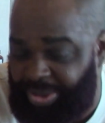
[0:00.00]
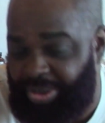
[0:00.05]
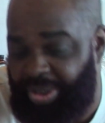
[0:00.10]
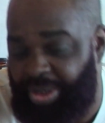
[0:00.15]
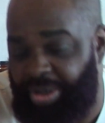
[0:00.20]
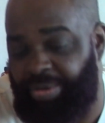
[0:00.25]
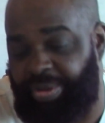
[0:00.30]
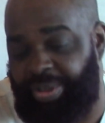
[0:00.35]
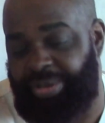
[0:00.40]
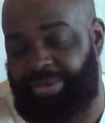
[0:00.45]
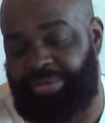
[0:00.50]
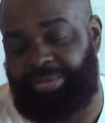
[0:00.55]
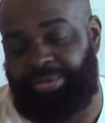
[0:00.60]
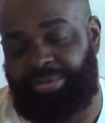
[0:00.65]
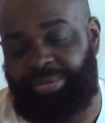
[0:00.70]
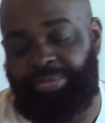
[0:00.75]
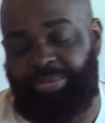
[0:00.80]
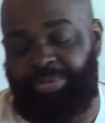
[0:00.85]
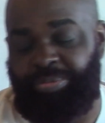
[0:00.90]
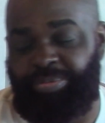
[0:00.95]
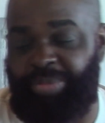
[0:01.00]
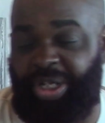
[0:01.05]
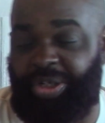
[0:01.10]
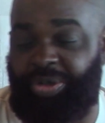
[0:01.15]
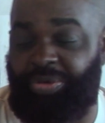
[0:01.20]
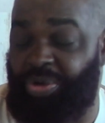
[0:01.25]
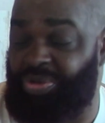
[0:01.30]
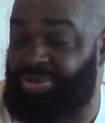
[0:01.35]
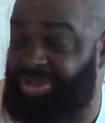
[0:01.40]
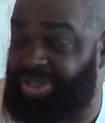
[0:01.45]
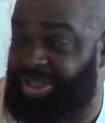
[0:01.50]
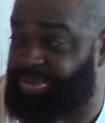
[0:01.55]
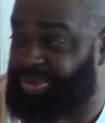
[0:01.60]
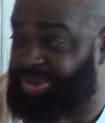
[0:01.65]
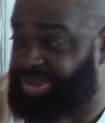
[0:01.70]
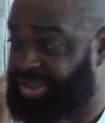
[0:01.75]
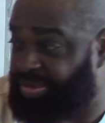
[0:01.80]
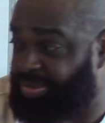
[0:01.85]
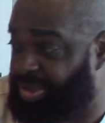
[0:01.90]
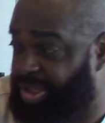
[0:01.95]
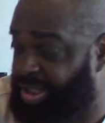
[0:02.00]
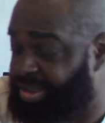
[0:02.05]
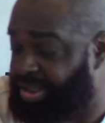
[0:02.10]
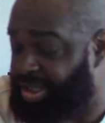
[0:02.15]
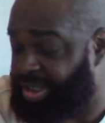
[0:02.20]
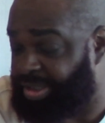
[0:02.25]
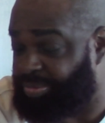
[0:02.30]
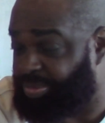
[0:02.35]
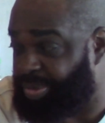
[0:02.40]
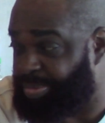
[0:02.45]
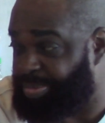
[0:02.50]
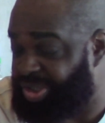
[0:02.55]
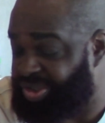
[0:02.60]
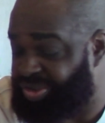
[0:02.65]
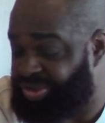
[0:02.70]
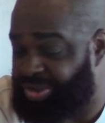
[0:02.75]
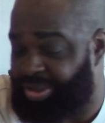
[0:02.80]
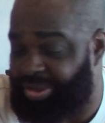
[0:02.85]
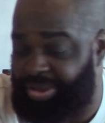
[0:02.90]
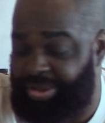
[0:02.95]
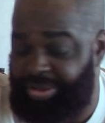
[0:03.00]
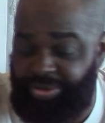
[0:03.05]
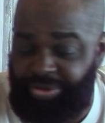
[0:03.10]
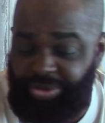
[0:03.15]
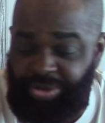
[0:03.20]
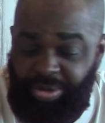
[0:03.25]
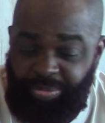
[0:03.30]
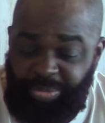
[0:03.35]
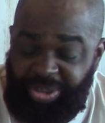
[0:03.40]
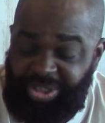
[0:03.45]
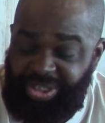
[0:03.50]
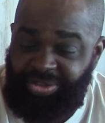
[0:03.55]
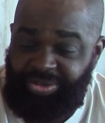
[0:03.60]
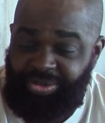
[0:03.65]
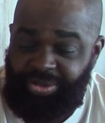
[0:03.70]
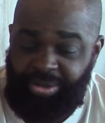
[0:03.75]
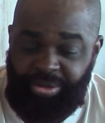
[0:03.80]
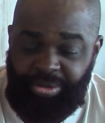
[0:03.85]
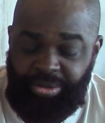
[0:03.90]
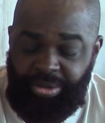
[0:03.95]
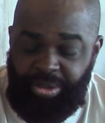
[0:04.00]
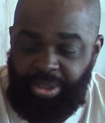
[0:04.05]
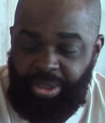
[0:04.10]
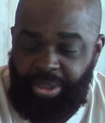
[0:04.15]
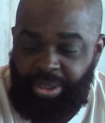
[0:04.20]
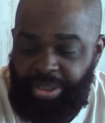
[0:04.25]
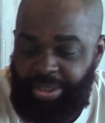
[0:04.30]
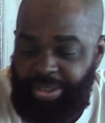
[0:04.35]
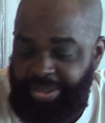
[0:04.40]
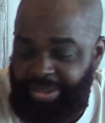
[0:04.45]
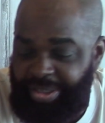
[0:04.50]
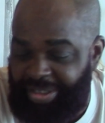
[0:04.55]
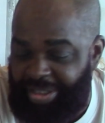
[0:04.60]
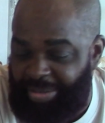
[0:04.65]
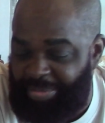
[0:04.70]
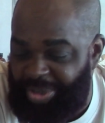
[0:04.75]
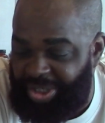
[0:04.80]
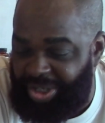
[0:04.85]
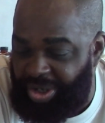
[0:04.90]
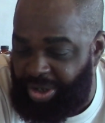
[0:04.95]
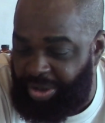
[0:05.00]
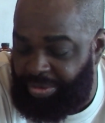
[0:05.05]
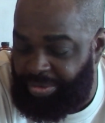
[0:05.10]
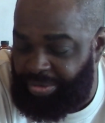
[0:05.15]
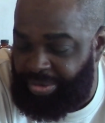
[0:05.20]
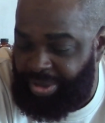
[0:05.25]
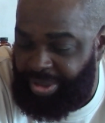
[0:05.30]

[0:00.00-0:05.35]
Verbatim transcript: go, and my Crohn's disease was in remission, so but they still didn't let me go.